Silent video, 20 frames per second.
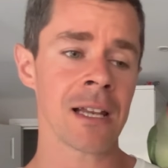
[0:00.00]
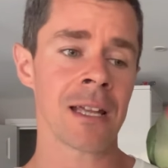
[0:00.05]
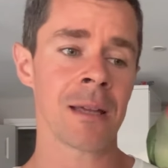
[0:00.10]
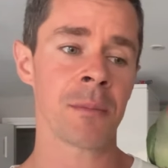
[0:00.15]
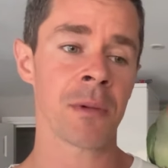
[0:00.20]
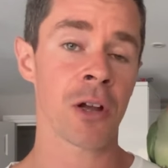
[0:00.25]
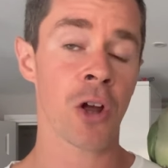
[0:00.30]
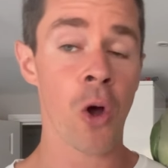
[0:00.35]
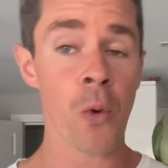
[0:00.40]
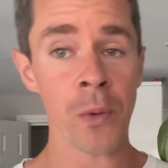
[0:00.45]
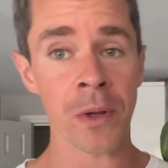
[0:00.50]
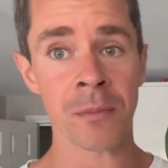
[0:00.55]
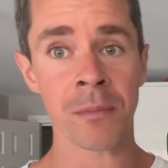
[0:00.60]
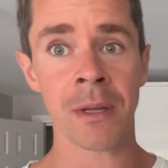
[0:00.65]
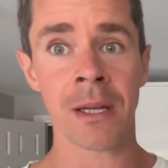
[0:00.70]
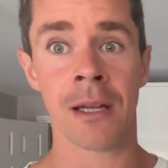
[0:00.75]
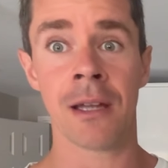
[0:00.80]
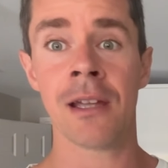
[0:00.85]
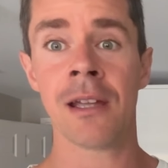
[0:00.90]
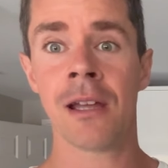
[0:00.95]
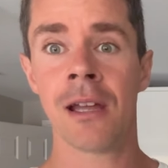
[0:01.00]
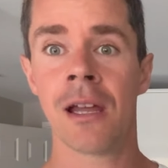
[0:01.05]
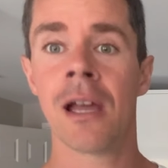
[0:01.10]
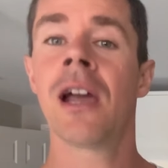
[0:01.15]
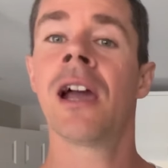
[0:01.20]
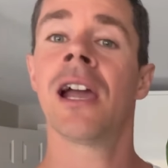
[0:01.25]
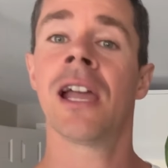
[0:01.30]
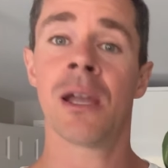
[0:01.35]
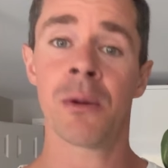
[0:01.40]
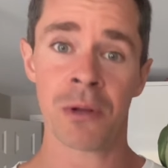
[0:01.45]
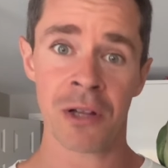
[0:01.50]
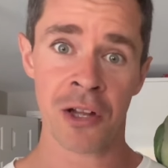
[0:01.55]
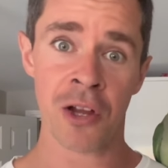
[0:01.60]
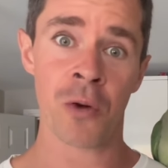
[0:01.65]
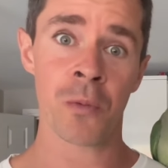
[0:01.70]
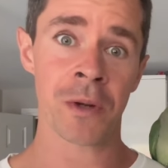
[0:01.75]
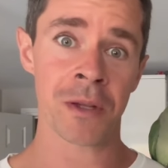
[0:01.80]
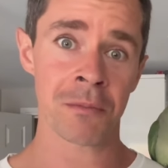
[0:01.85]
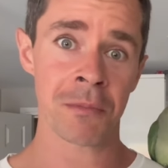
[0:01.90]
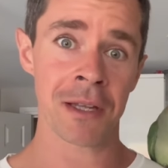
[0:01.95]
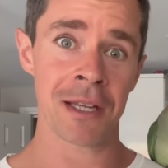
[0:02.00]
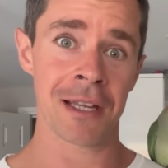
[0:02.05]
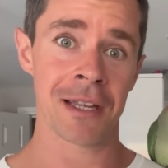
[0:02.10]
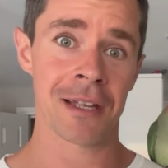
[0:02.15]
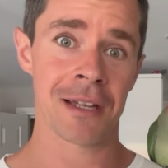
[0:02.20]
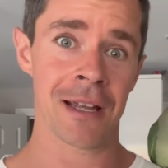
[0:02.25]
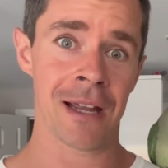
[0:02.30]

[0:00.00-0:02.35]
him, come with me, he will come with me.